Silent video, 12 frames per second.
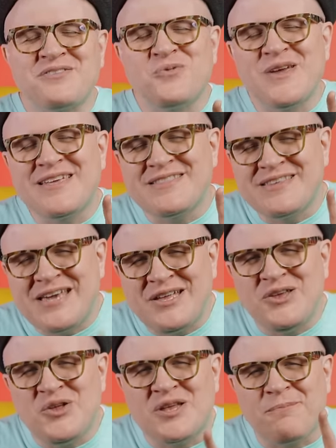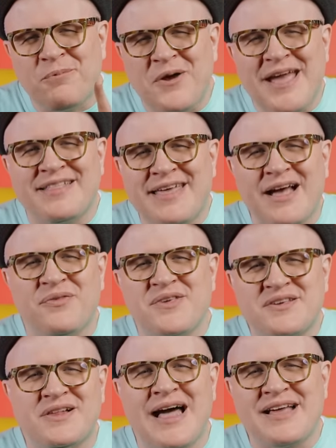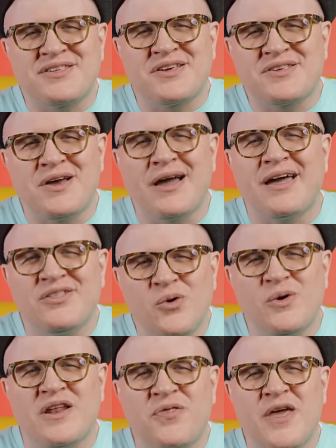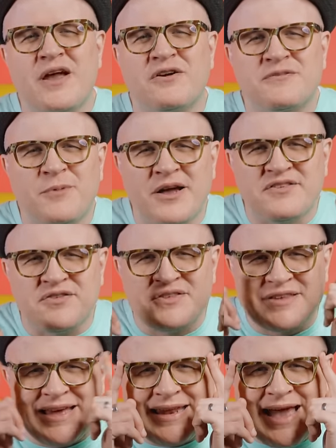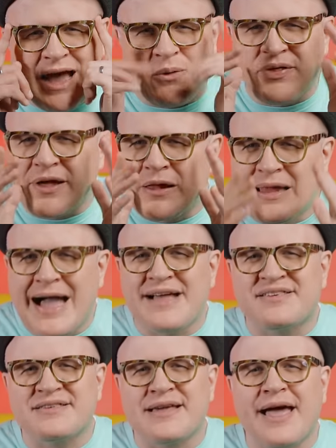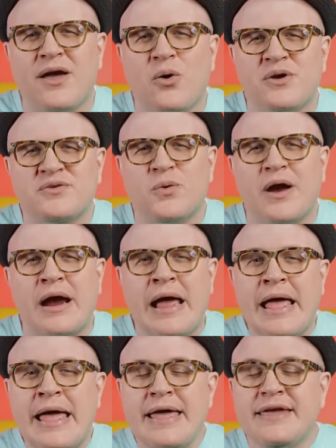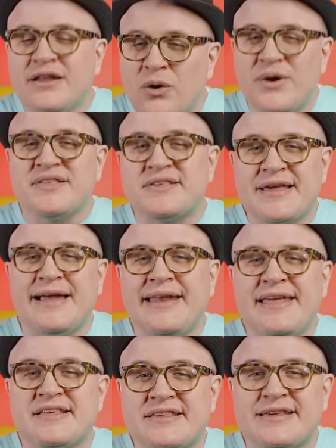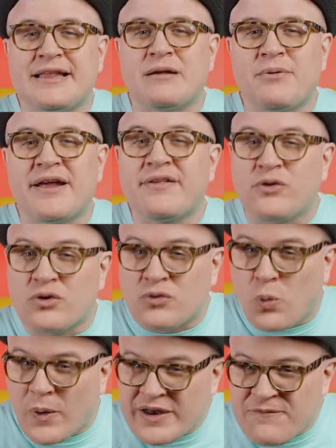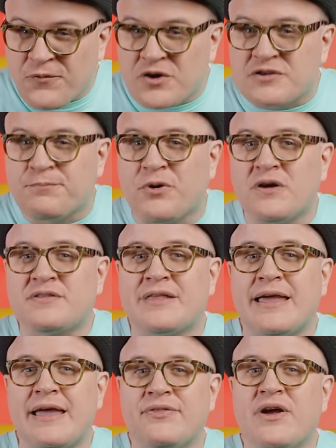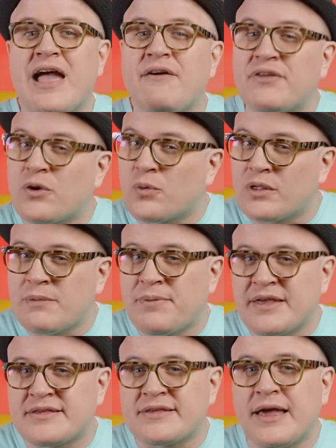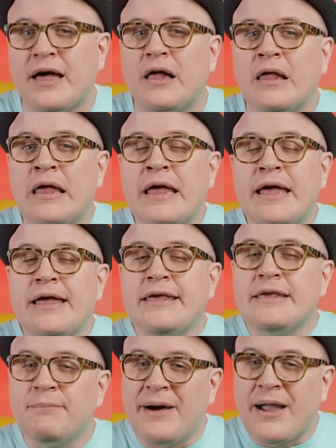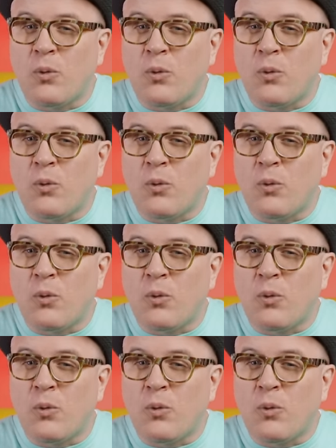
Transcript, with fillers: as we continue to break down this classic song, I do want to thank our sponsor, Zenni. I wear the glasses I always wear. You know what? Zenni is celebrating their twenty-first birthday, and they're having a really big sale. You buy